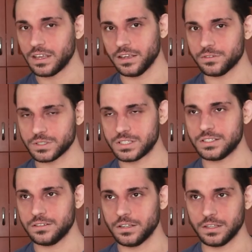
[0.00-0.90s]
it
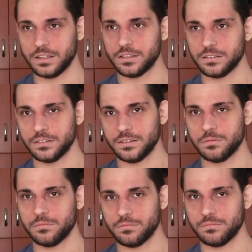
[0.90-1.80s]
was not the
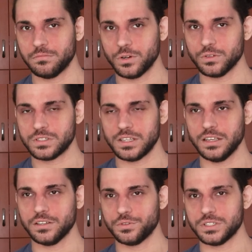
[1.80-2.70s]
most
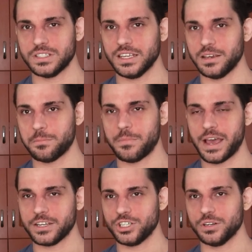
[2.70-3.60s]
interesting
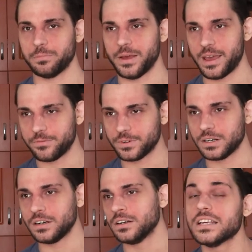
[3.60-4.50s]
matchup
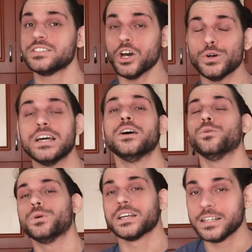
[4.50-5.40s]
ever. So
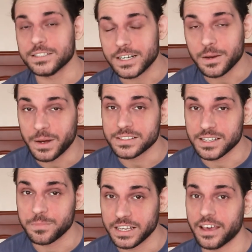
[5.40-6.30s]
we're gonna talk about
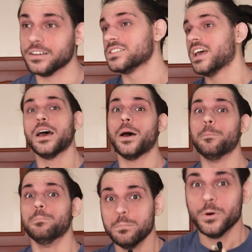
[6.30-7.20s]
something else.
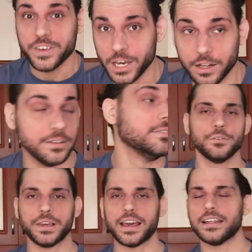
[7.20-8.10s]
Moving on.
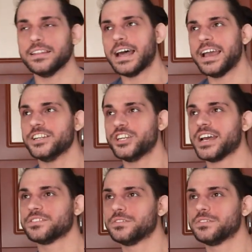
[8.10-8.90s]
We had a Nia Jax